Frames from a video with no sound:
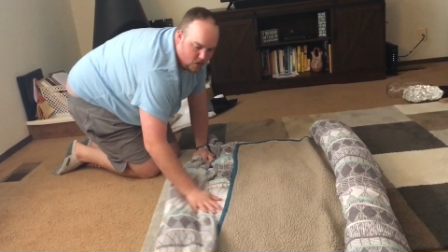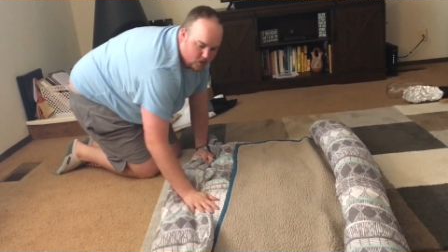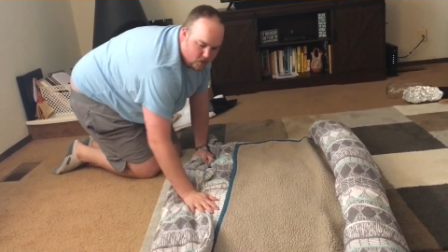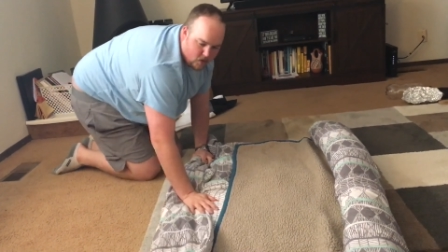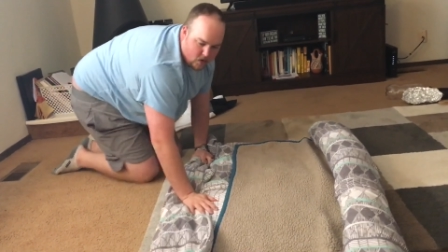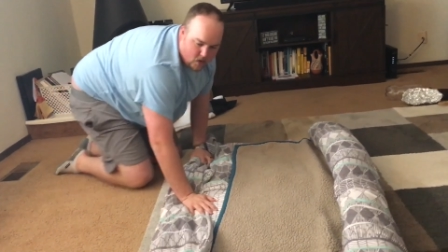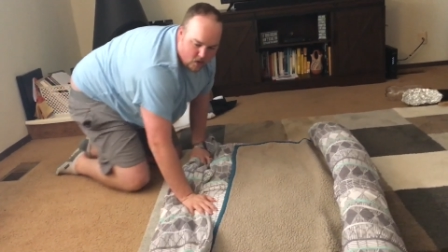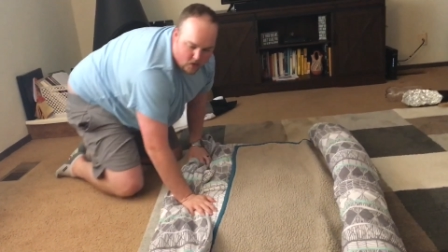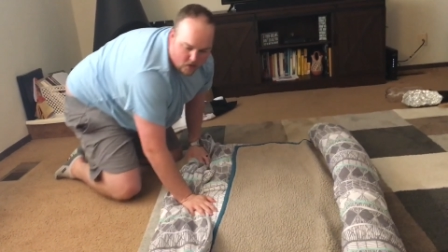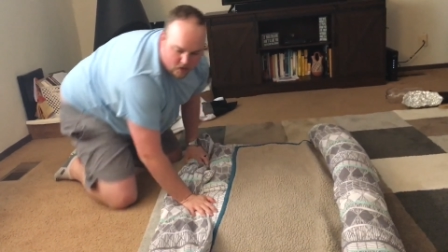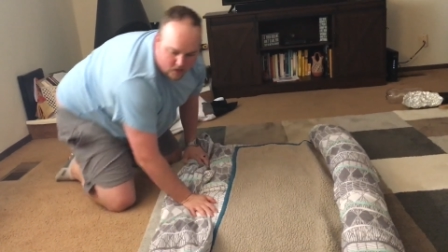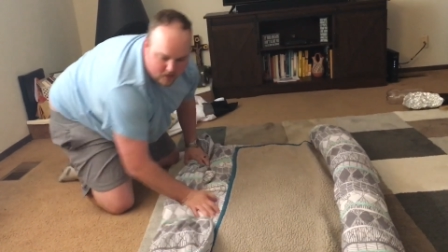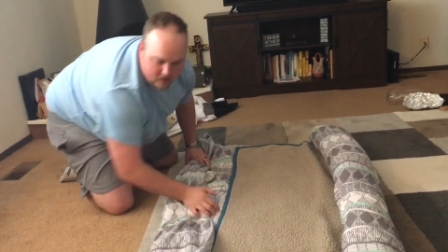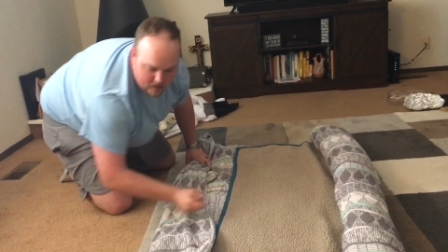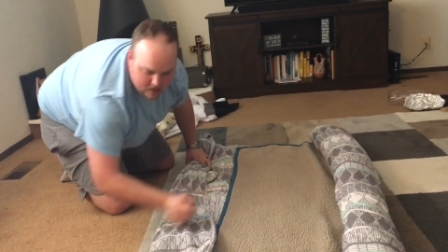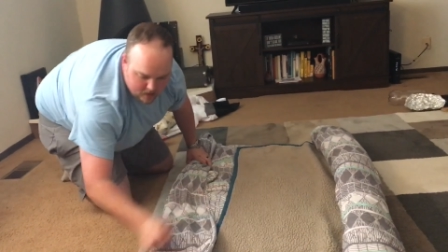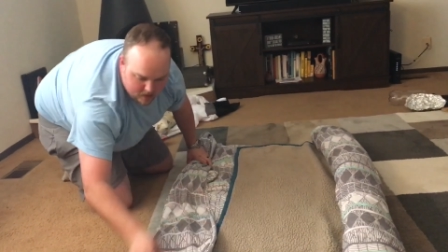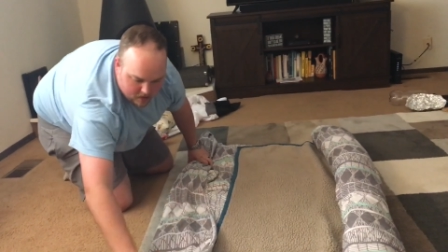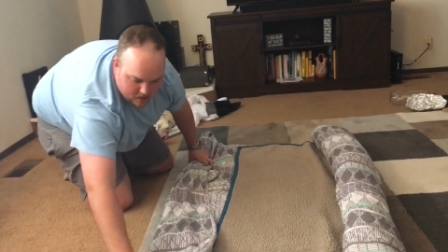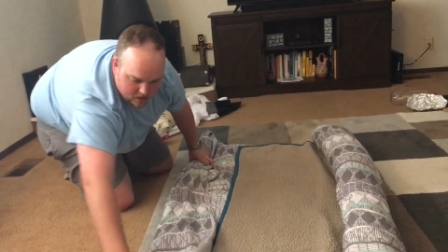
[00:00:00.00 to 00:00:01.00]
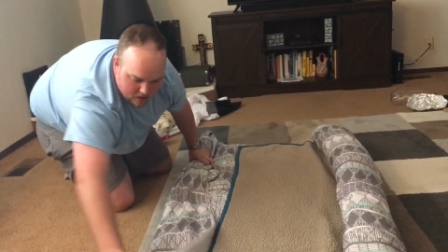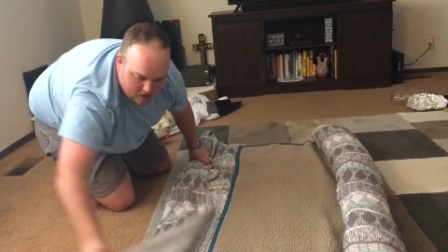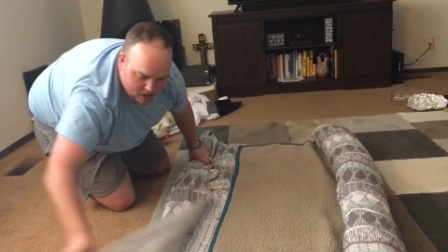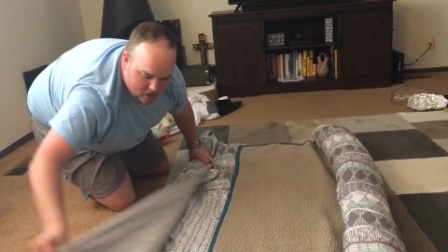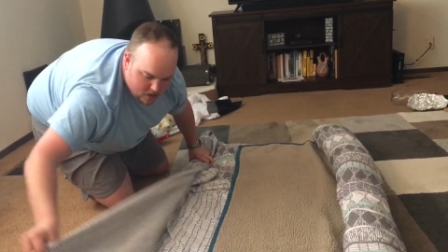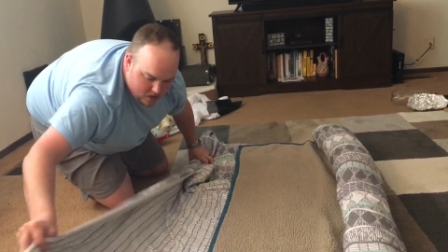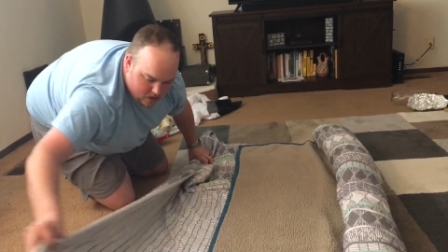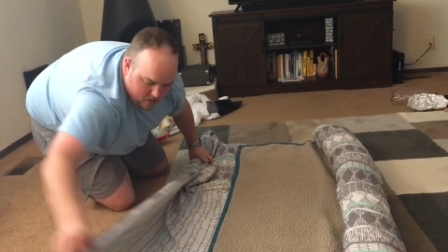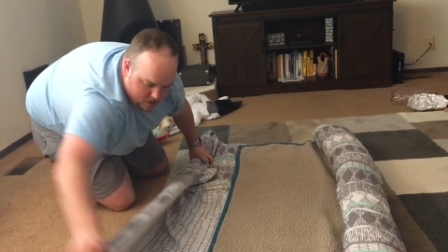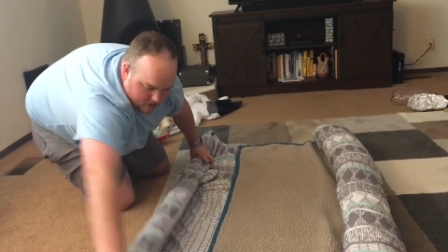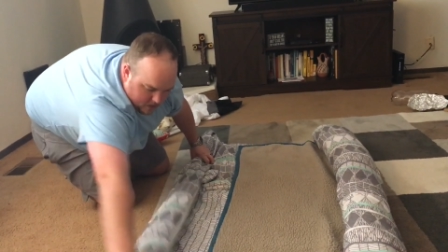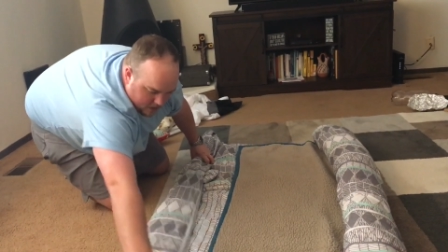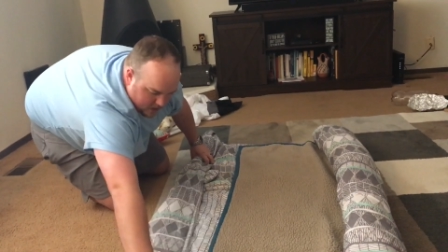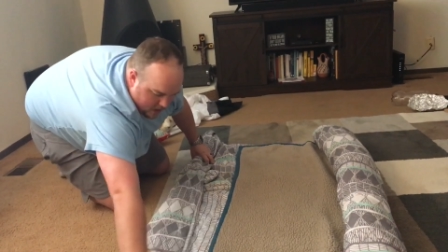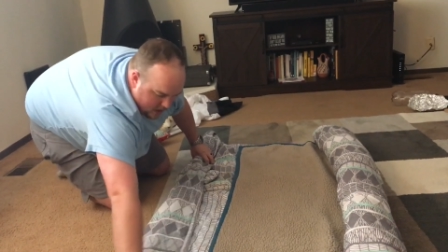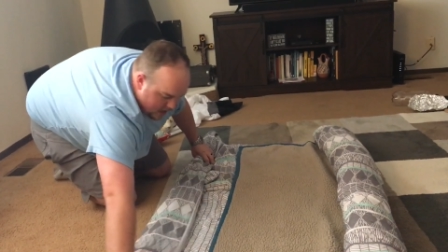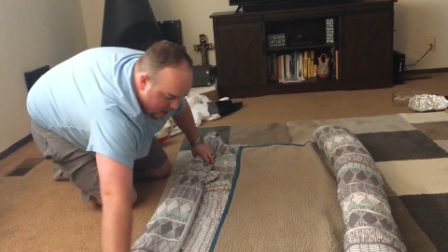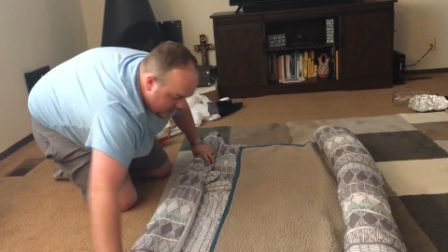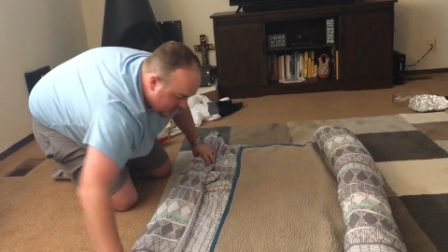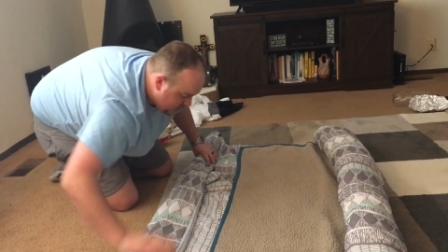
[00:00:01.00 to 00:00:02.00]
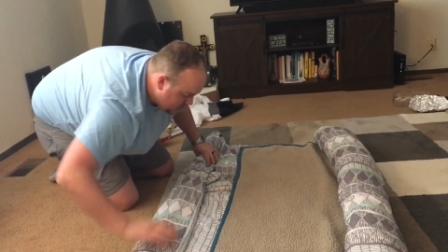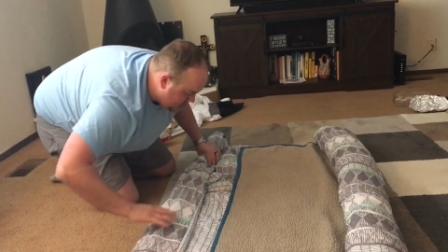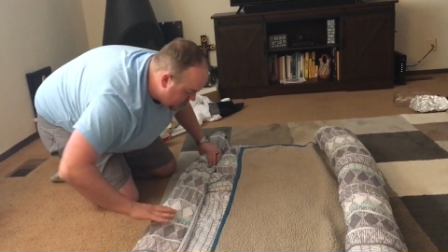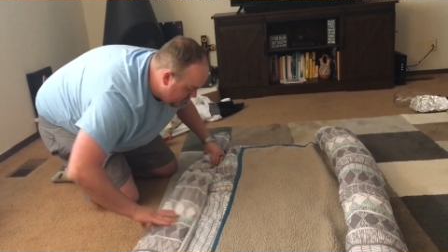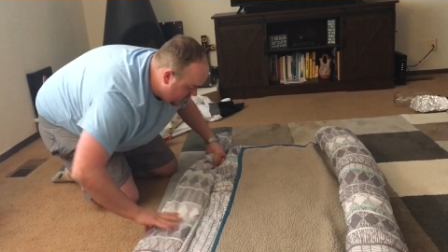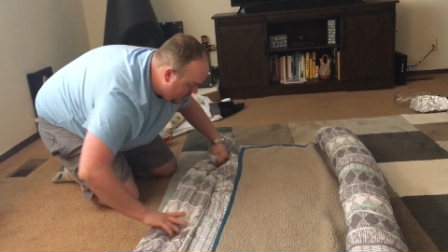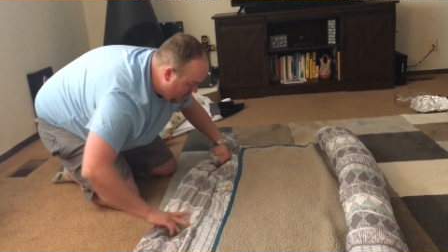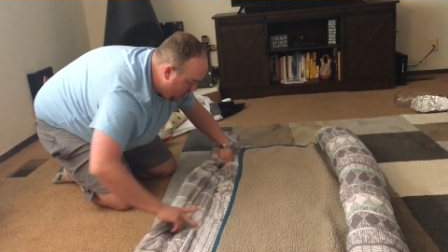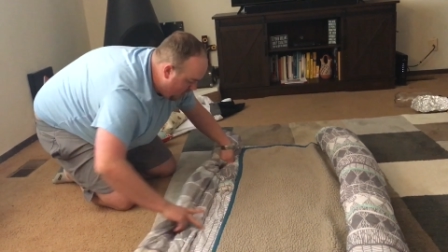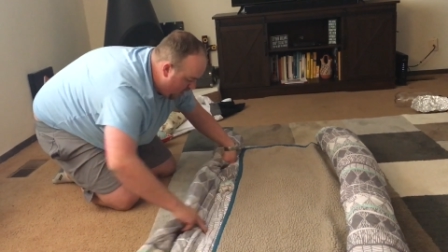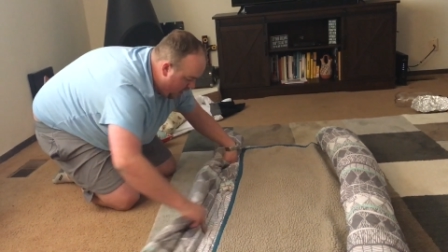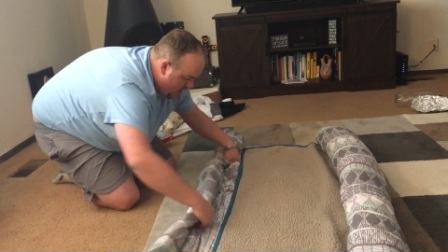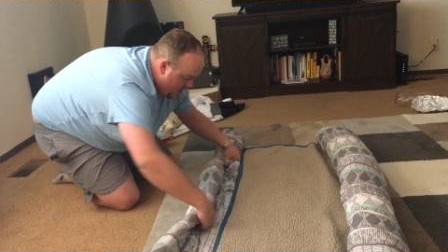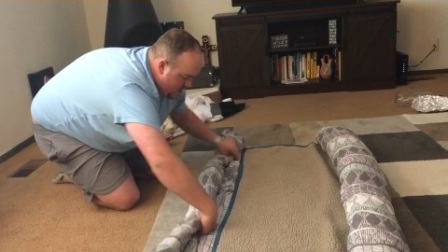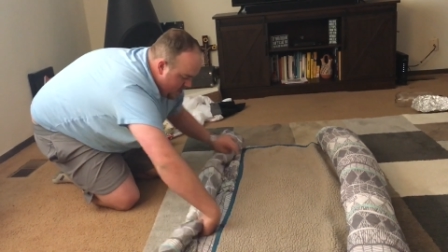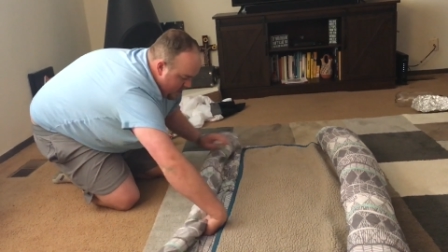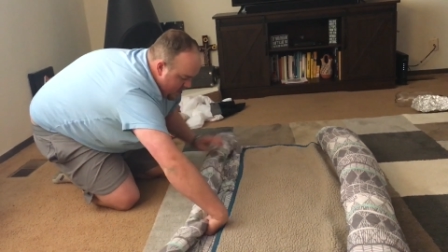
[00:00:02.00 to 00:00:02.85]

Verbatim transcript: roll, like a cigar.